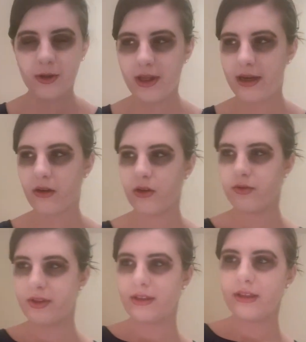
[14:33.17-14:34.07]
that all
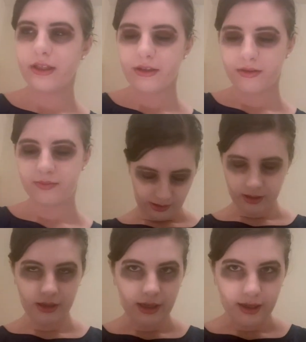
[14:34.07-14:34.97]
over the lid.
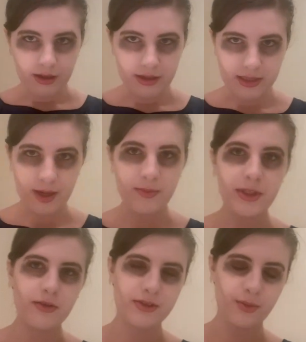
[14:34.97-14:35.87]
And again, an attempt
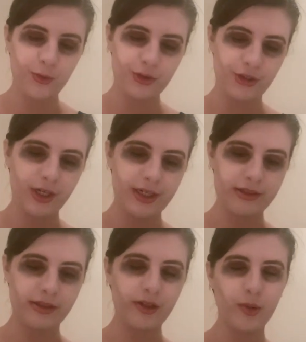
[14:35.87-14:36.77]
of someone trying
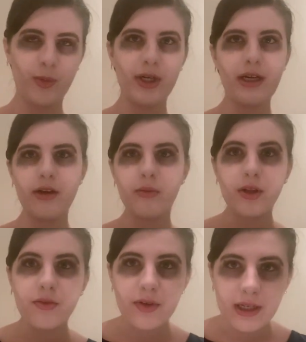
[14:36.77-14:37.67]
to look pretty
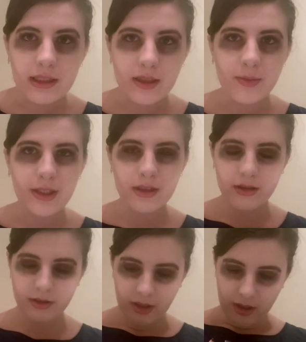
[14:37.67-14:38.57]
with very
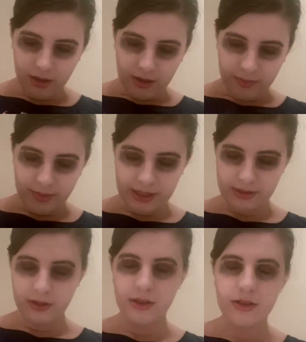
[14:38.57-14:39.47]
limited means
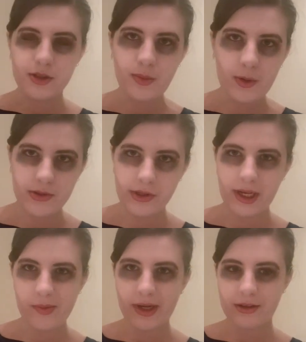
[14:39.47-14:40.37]
at her disposal. I
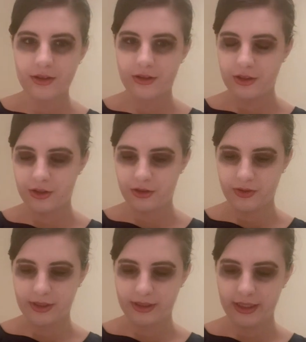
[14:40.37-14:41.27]
imagine she's
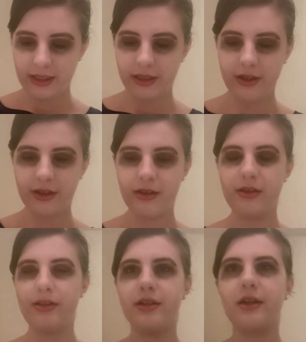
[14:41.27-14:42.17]
using, like,
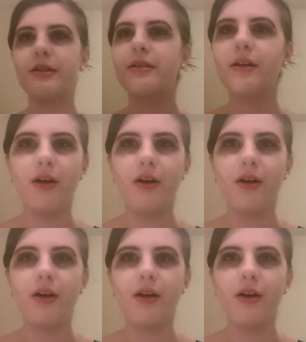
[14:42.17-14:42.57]
dirt